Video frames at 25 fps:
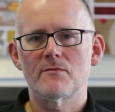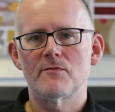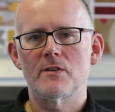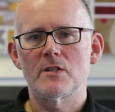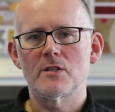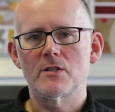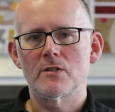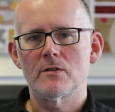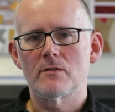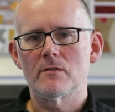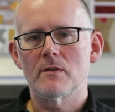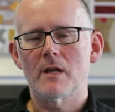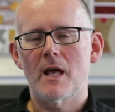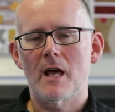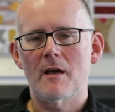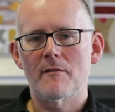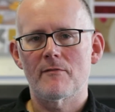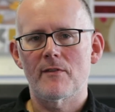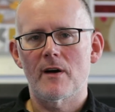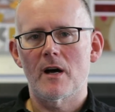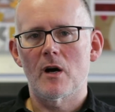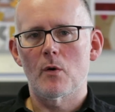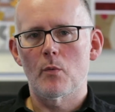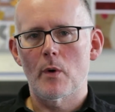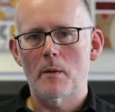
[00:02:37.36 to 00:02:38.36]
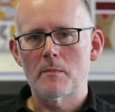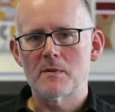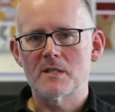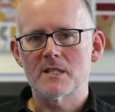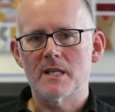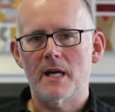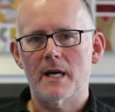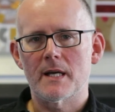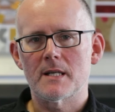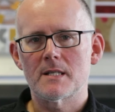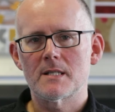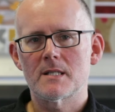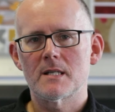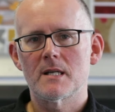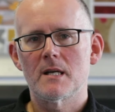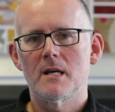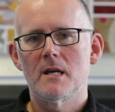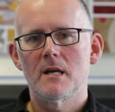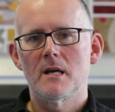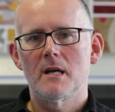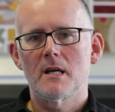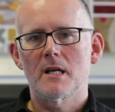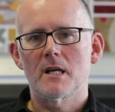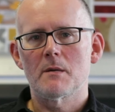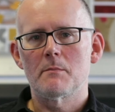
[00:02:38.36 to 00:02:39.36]
Vision FR website
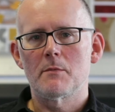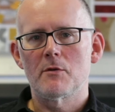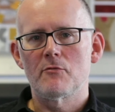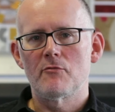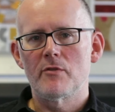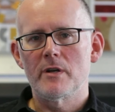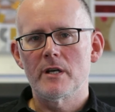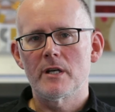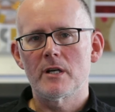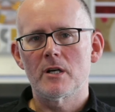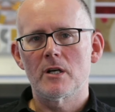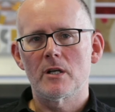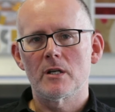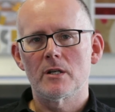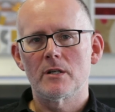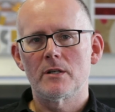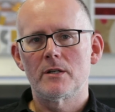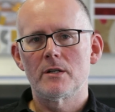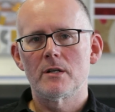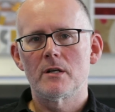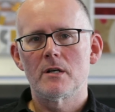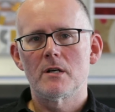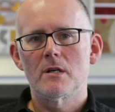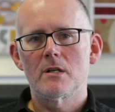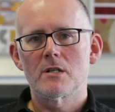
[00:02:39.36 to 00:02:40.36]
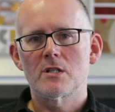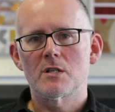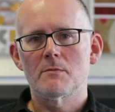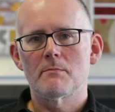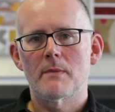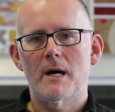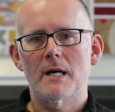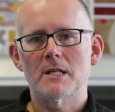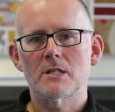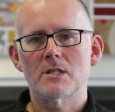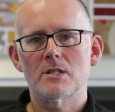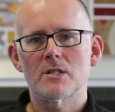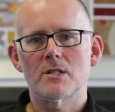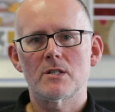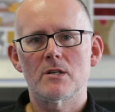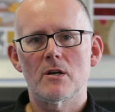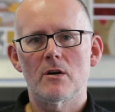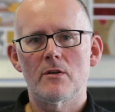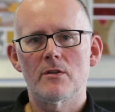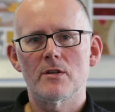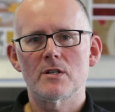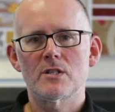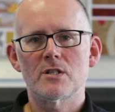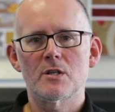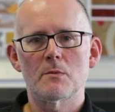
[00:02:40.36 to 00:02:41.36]
can be recolored to match
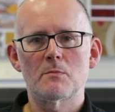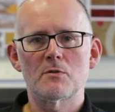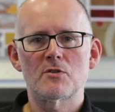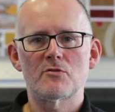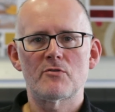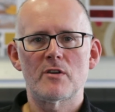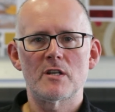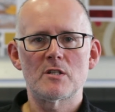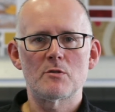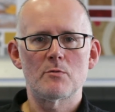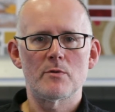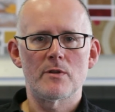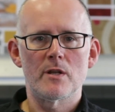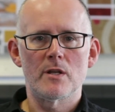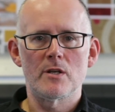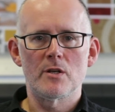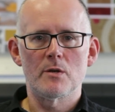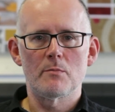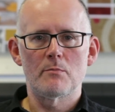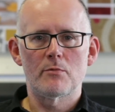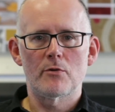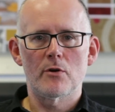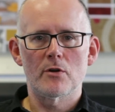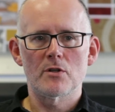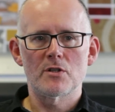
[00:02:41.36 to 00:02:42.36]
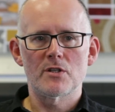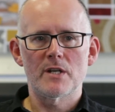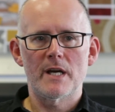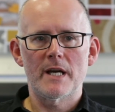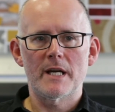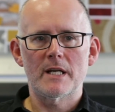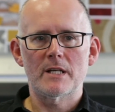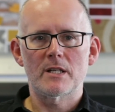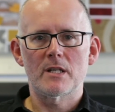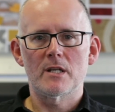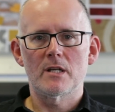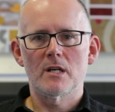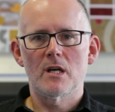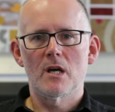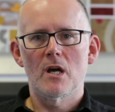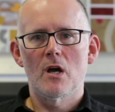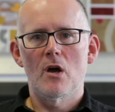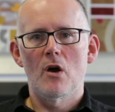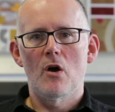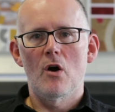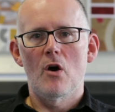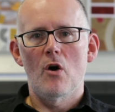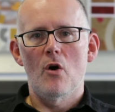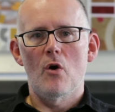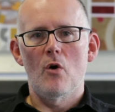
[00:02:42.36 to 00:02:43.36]
other substrates within your project
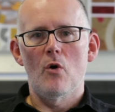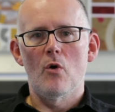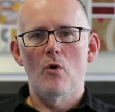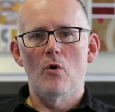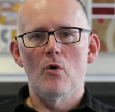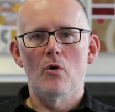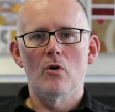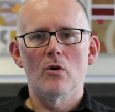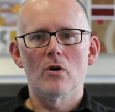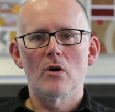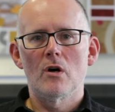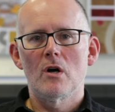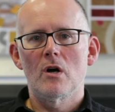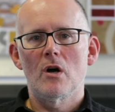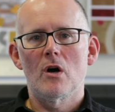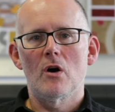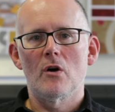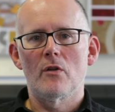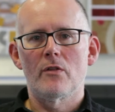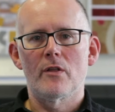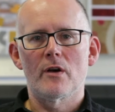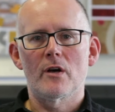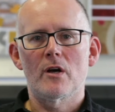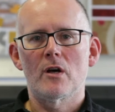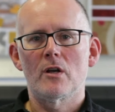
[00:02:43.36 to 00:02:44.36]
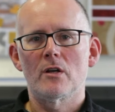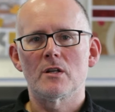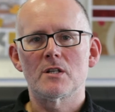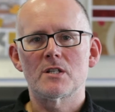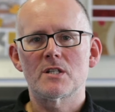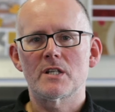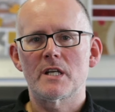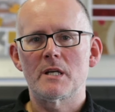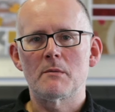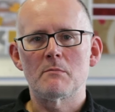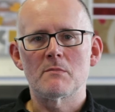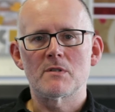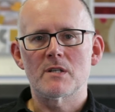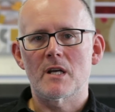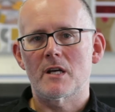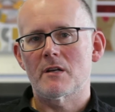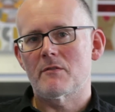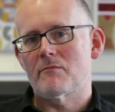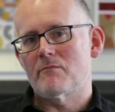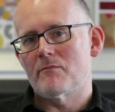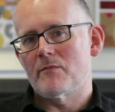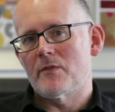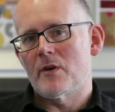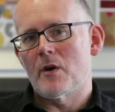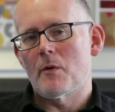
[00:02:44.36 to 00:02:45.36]
or other colour schemes that
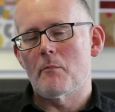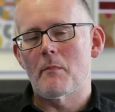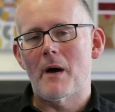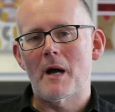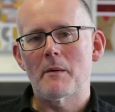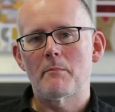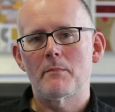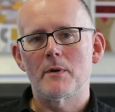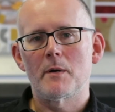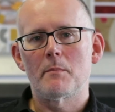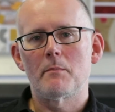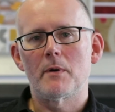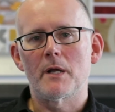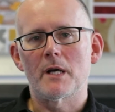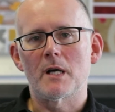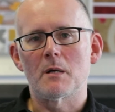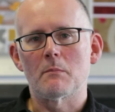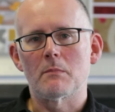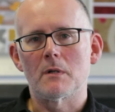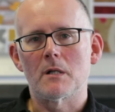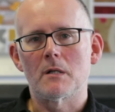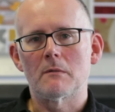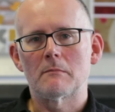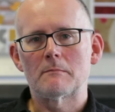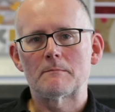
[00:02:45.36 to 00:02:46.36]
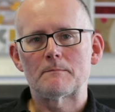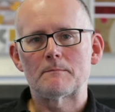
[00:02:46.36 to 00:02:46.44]
might be applicable.